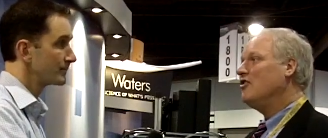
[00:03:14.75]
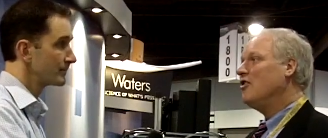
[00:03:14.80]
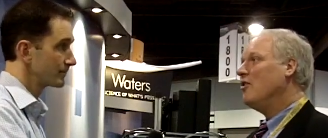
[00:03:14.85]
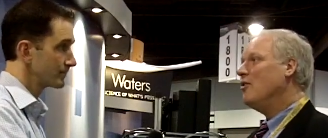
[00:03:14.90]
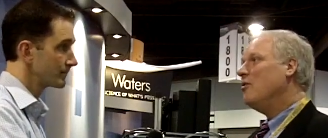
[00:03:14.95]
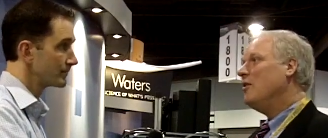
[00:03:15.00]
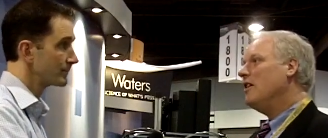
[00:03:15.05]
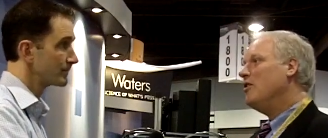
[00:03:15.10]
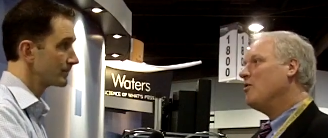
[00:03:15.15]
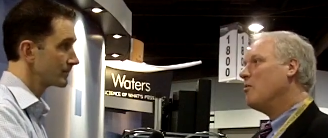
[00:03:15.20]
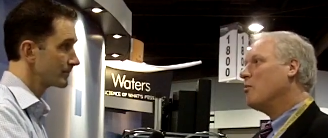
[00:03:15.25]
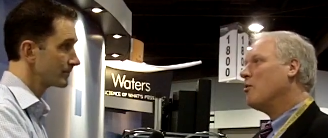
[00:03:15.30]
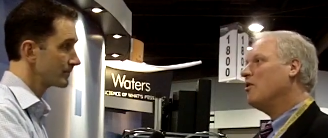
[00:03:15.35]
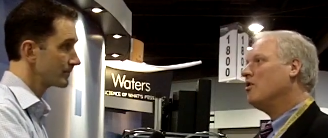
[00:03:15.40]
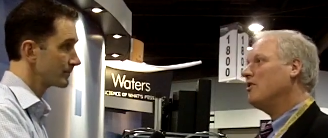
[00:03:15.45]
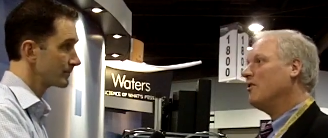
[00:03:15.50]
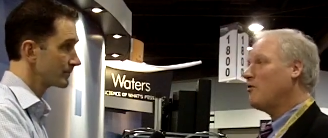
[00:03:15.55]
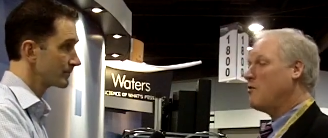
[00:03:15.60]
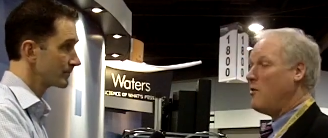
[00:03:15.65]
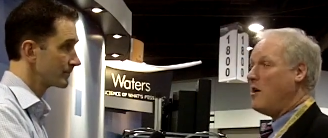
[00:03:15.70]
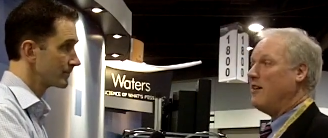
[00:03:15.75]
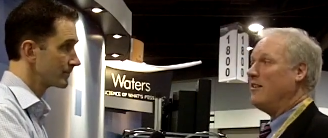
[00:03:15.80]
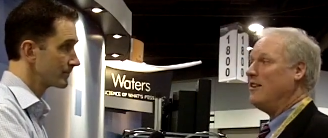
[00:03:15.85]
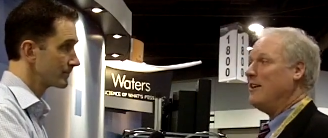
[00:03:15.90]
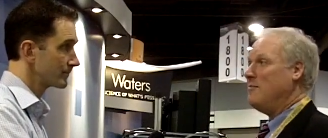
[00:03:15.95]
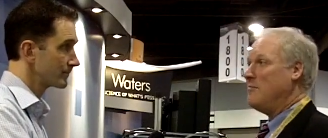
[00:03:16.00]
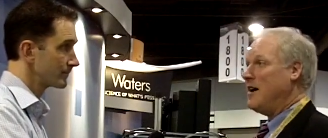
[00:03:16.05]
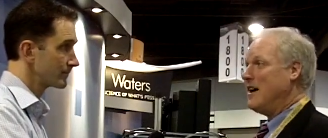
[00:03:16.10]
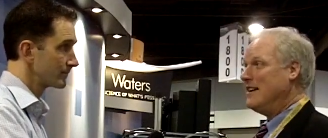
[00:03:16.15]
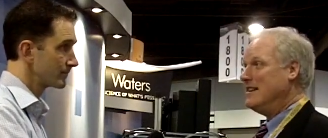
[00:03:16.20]
Speaker 1: So in the world of
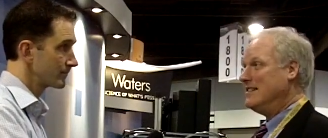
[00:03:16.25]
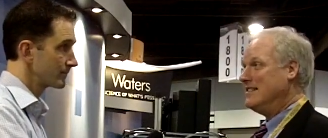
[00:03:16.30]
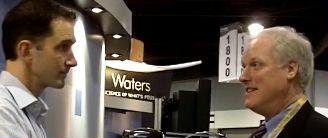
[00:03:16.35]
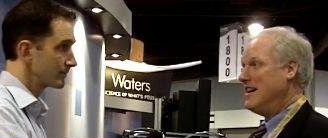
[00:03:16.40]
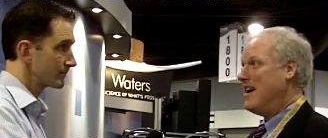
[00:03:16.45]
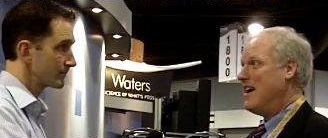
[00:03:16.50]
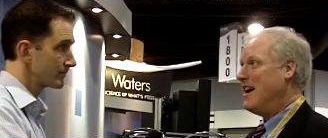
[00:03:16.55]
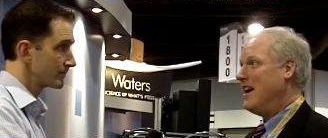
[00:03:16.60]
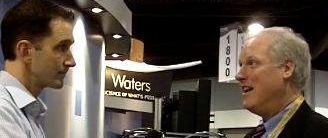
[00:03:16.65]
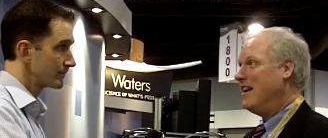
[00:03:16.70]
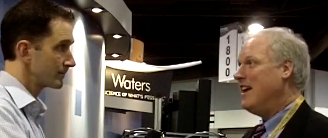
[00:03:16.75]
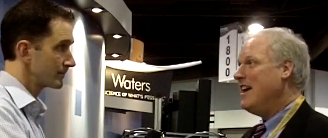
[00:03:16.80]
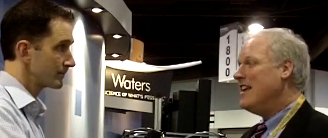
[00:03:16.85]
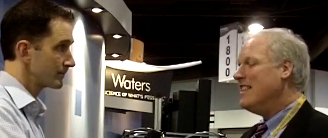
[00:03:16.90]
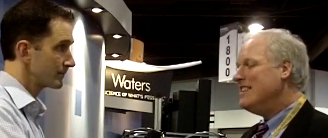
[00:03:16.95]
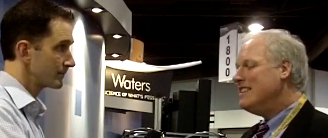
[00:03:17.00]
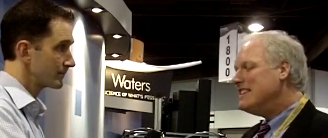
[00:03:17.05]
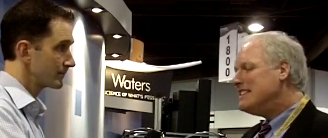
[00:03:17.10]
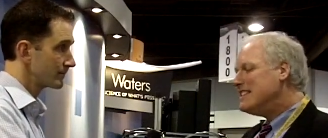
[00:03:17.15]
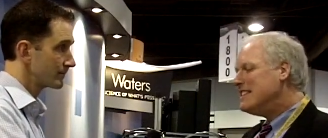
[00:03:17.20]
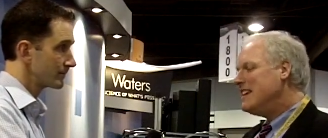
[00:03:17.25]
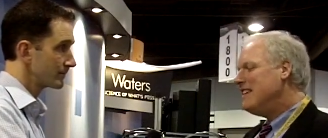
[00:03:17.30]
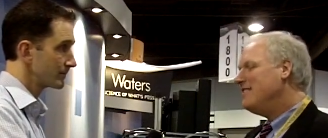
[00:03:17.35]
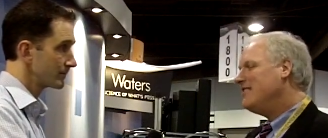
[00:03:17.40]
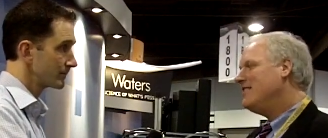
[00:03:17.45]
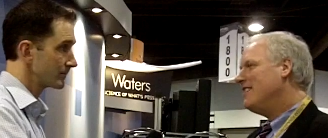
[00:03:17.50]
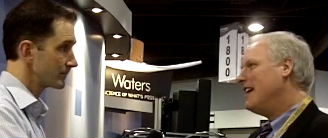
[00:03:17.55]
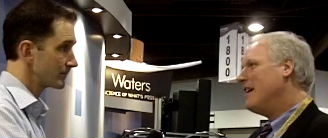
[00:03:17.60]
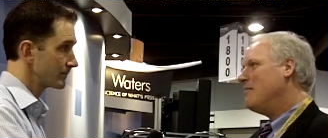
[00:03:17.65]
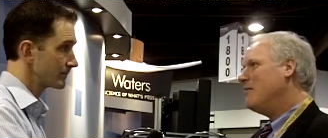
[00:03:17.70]
quality by design, this
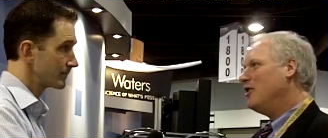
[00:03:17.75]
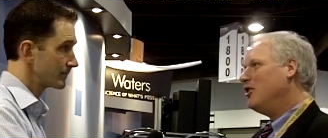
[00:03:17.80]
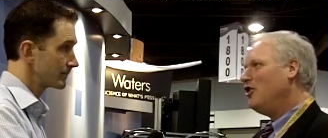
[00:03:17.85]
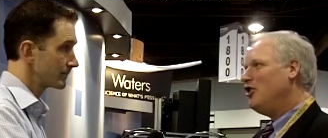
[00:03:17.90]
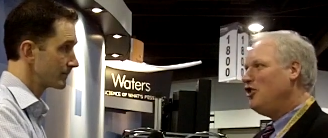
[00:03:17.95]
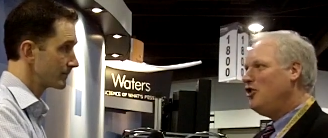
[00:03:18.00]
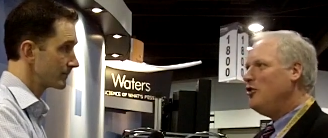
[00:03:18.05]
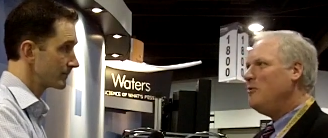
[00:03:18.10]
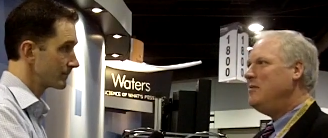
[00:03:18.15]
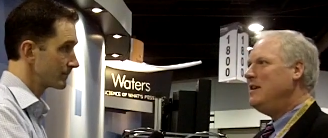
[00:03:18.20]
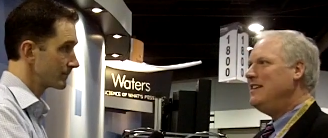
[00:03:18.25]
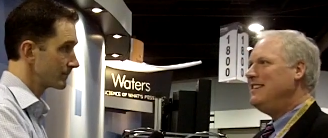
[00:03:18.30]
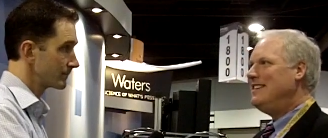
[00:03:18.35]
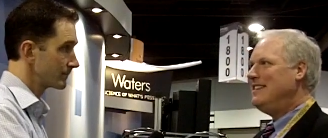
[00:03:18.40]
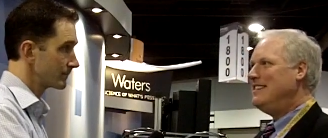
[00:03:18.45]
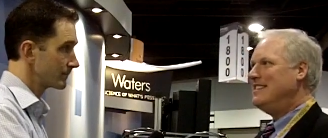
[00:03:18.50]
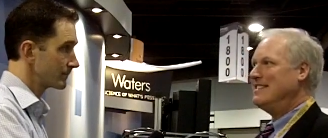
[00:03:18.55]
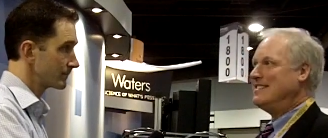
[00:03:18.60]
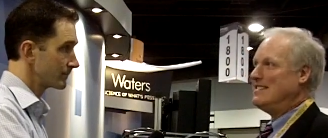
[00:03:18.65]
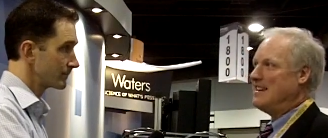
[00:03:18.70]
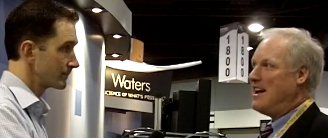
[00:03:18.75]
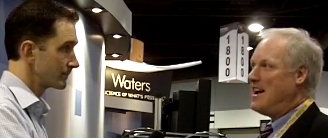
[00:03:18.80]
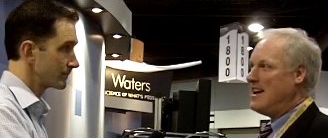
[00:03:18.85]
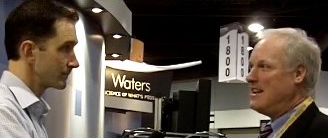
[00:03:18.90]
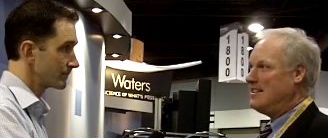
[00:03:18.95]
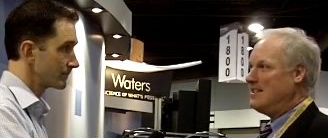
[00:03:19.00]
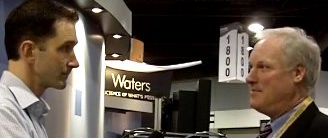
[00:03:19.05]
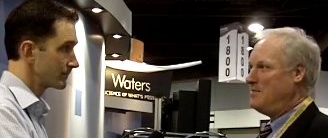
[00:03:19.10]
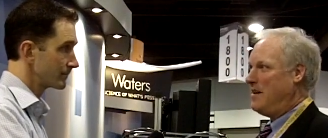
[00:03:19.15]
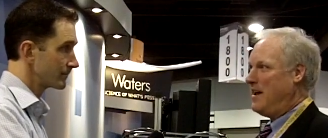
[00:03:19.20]
gives them a Q B D
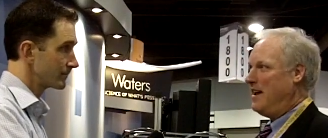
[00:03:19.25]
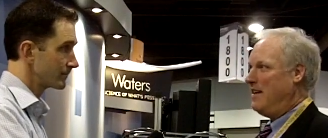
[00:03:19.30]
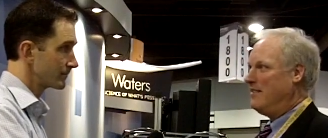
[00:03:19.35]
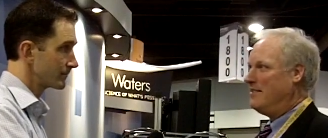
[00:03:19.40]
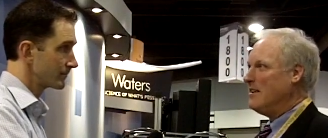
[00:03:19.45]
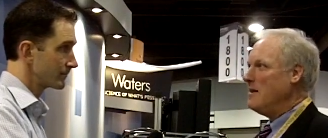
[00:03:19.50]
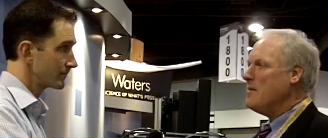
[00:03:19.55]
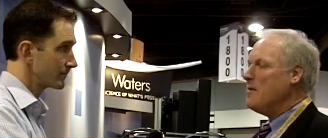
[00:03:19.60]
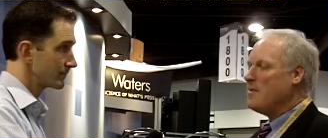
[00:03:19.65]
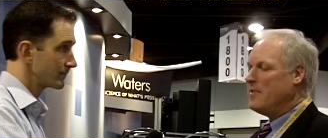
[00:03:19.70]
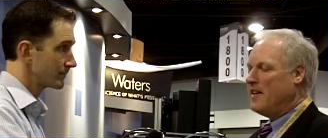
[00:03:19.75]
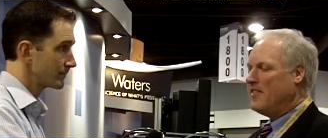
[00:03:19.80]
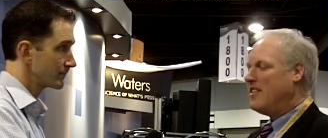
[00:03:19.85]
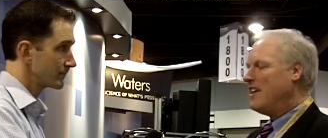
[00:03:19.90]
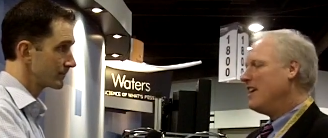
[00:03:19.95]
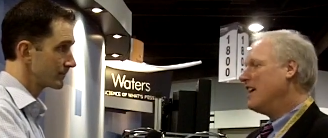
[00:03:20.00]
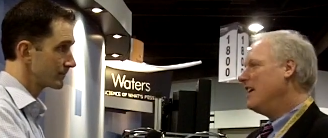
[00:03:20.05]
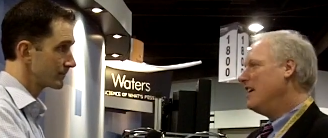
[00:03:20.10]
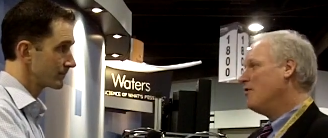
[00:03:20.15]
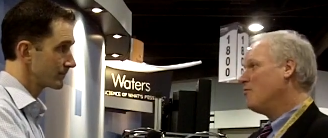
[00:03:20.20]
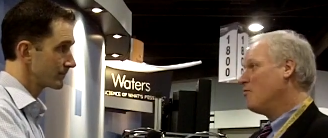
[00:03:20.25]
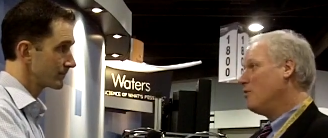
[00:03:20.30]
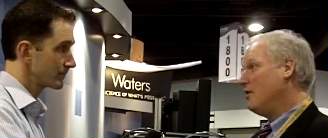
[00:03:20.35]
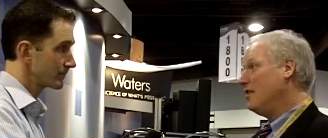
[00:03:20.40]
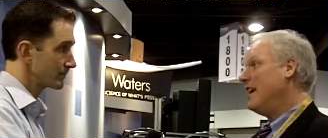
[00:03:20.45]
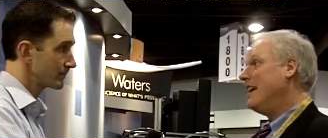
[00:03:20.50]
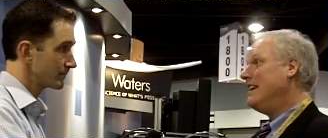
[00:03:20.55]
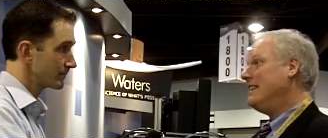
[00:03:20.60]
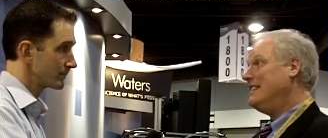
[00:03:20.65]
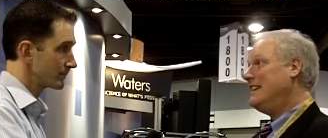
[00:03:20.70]
design space that they can
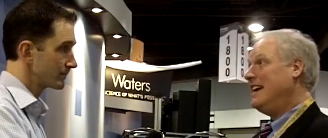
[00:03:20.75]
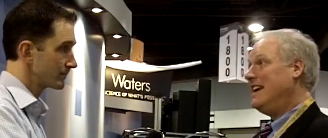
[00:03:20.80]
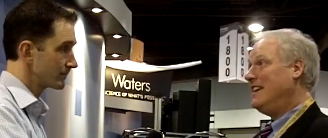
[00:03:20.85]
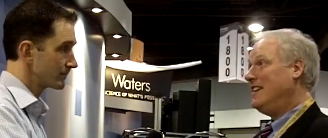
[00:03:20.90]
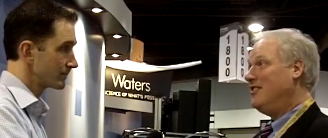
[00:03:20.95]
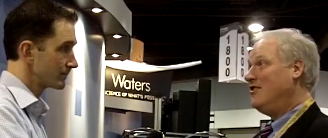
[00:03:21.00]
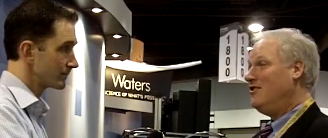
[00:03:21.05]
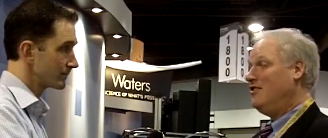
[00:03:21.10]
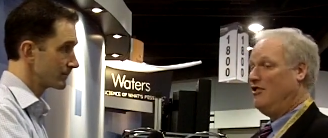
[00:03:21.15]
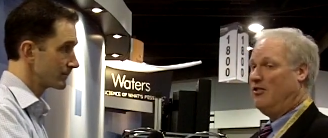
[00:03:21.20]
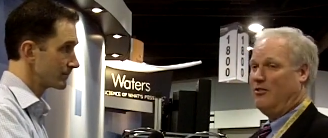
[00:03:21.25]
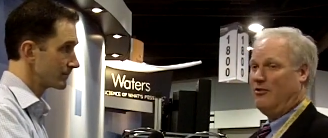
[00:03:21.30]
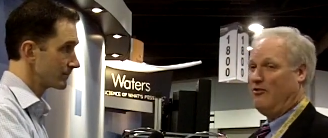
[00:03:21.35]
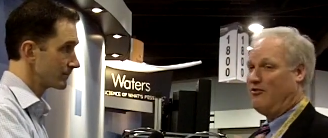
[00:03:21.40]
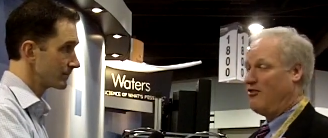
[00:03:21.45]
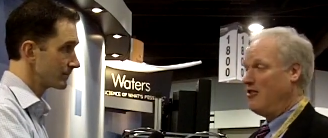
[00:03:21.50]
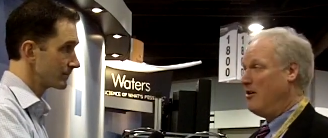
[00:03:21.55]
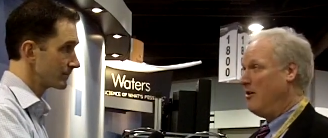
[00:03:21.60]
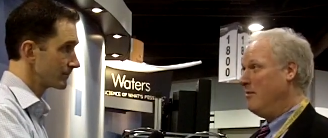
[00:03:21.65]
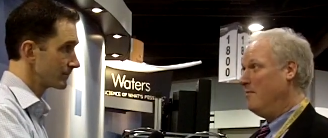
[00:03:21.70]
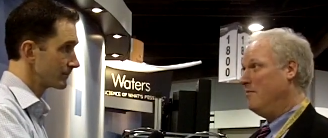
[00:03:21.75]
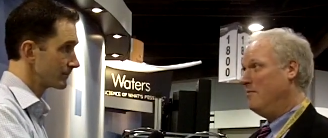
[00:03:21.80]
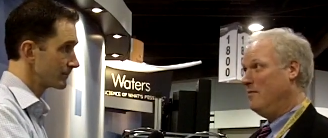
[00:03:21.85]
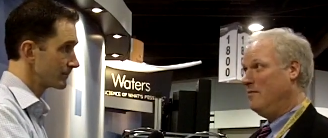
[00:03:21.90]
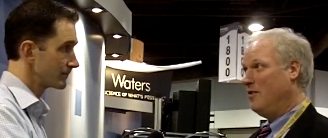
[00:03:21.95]
relate data to from